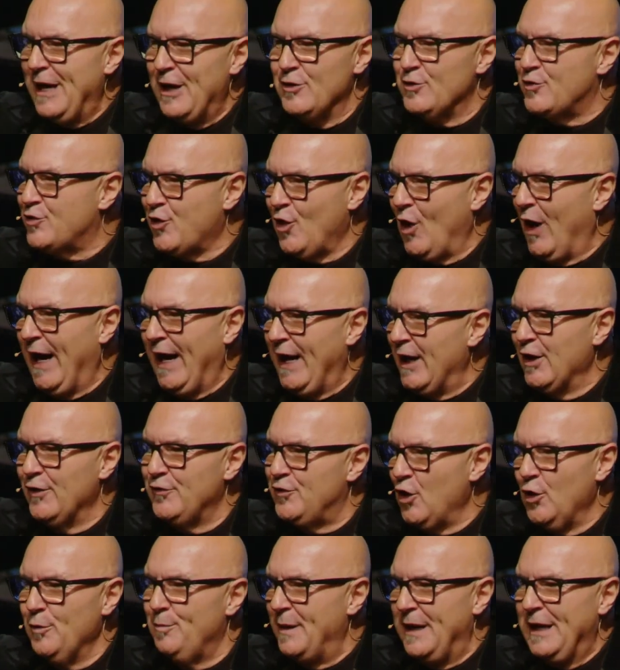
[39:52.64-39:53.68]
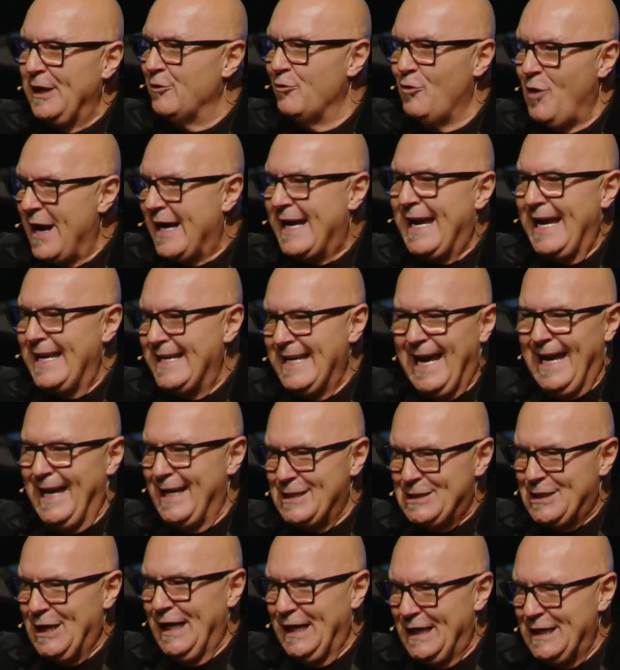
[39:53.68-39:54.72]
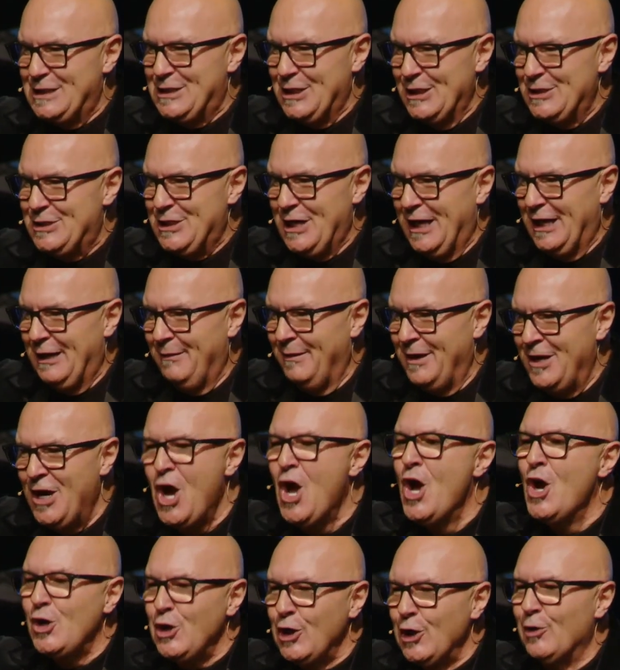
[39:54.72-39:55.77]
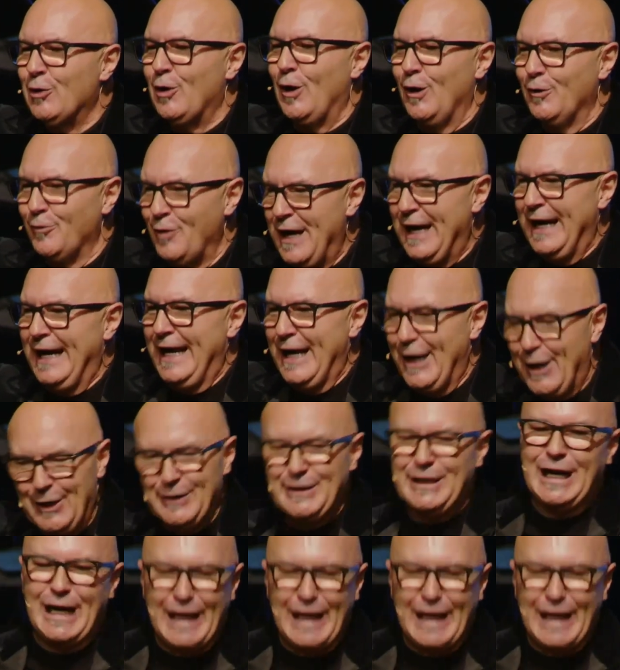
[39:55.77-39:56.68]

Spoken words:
afraid of you being recognized, ladies and gentlemen. You're already on the